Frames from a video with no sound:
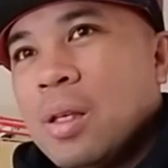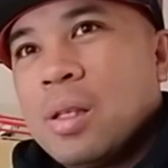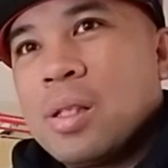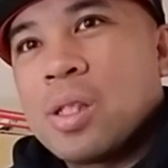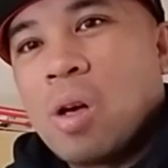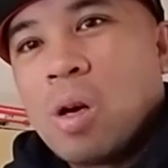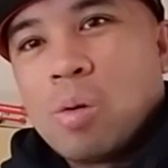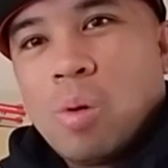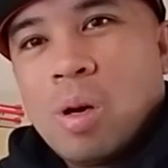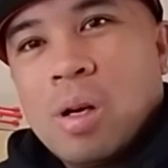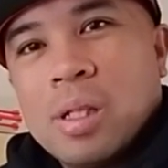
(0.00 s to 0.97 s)
Star
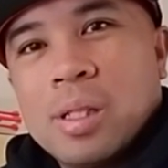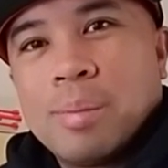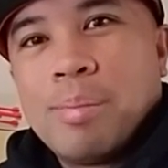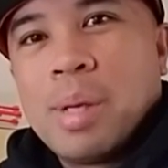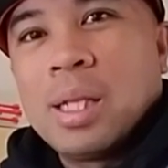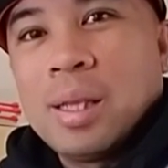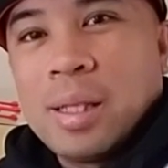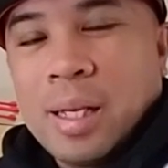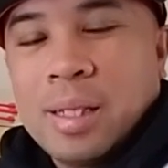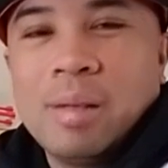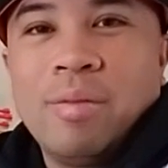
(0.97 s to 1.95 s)
Wars
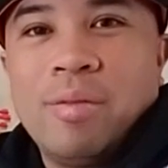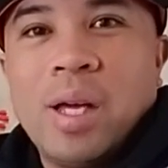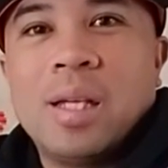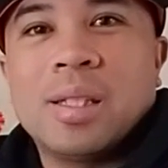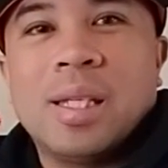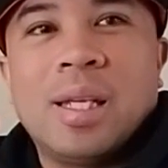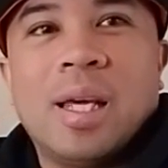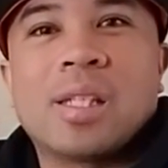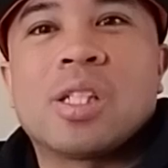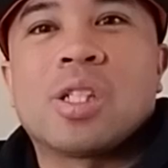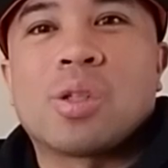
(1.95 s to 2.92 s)
Millennium Falcon
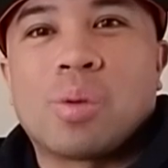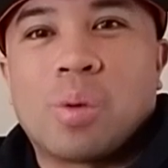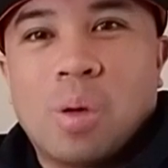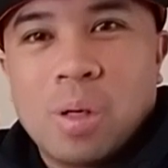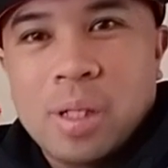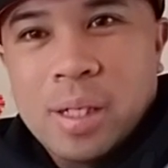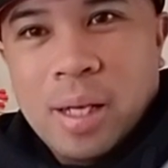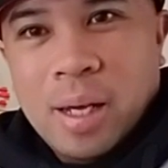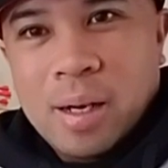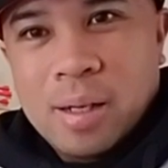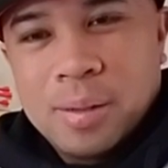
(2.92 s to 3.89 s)

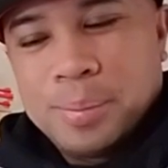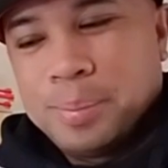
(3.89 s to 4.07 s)
Extraordinaire,